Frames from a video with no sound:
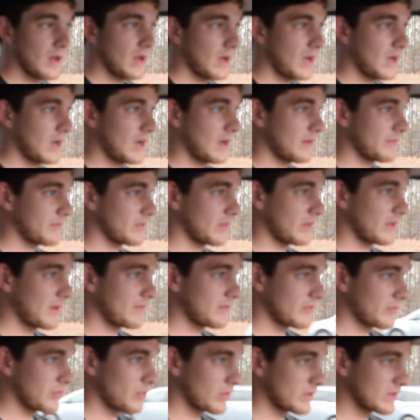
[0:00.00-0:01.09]
For the
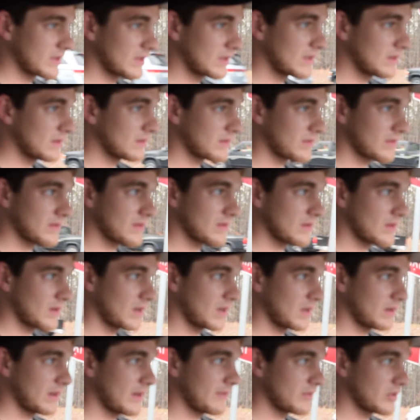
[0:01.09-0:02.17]
11 to 14s,
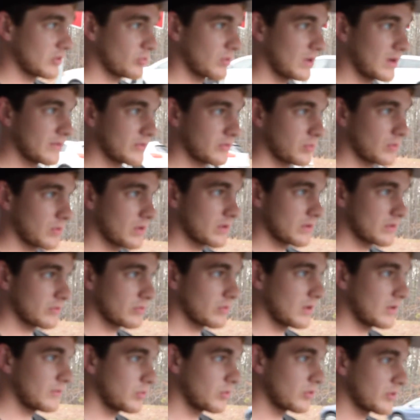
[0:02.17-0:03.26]
11 to 12s,
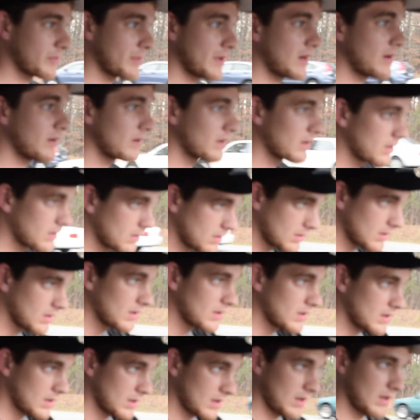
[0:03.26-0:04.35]
412 horsepower,
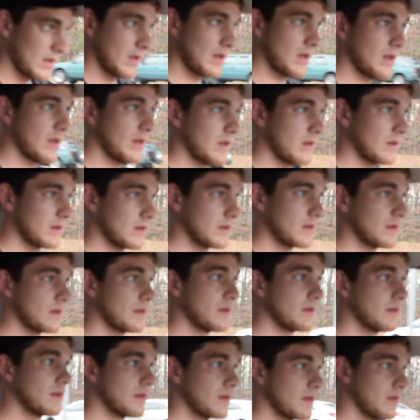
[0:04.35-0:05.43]

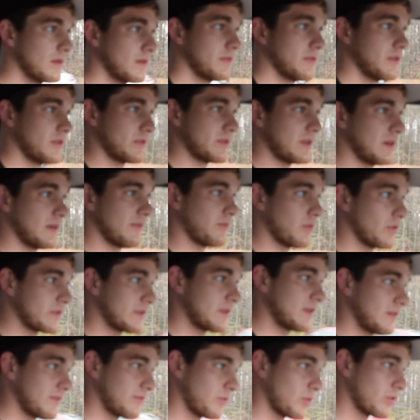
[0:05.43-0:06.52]
and 13 to
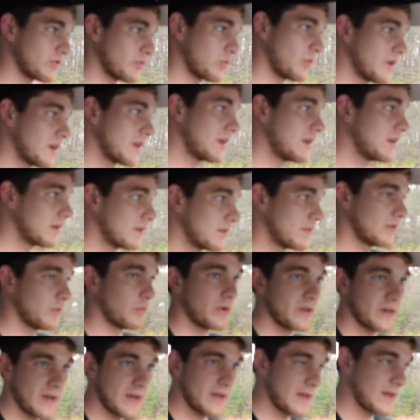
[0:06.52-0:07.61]
14s, 420. The
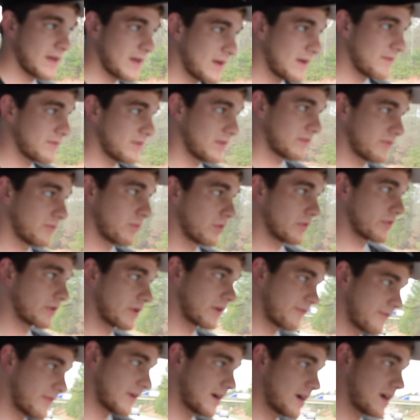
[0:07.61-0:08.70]
one I have is
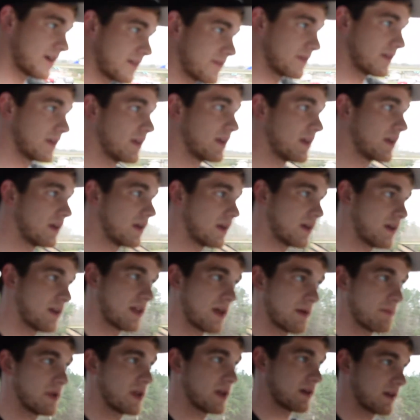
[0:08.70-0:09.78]
435,
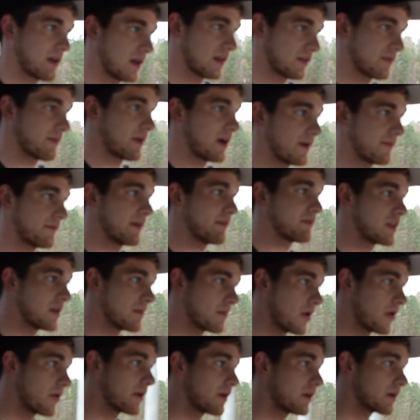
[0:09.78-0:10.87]
that being an S550
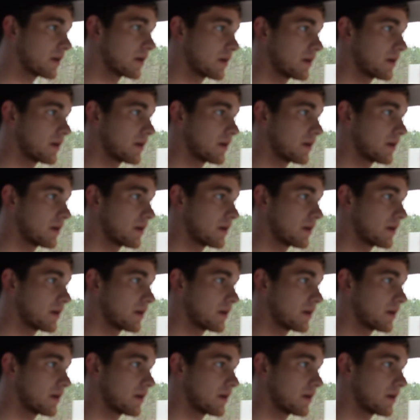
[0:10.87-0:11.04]
motor.